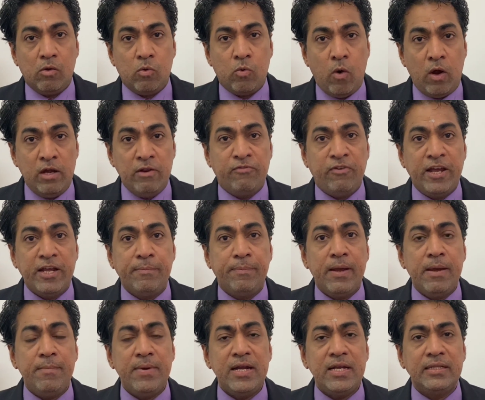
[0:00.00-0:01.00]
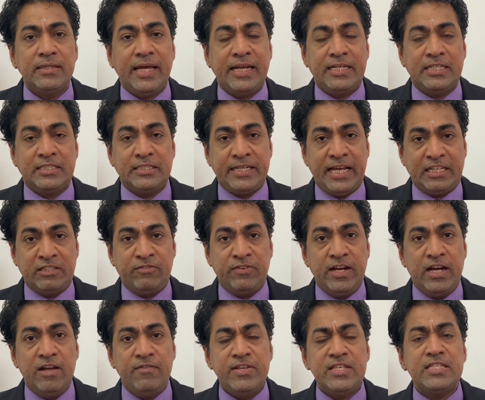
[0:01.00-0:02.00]
qualifying payment, that is tax
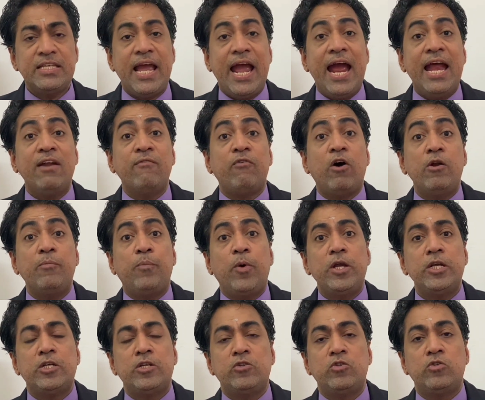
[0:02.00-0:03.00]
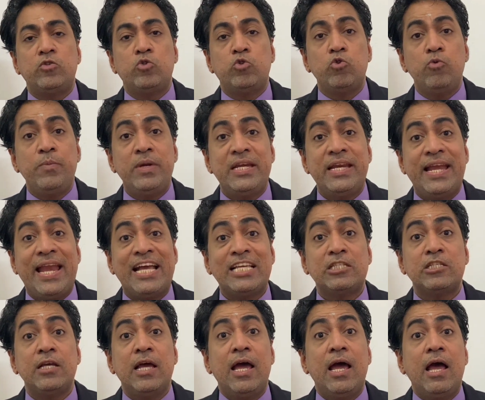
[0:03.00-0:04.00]
free allowance, and 1.2 million
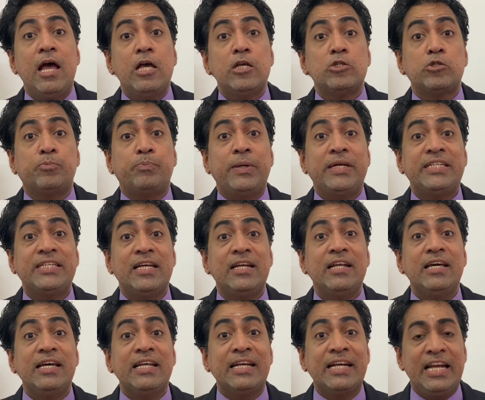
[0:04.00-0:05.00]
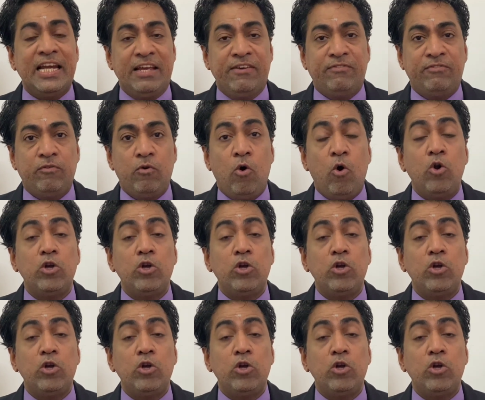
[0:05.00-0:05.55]
as special relief.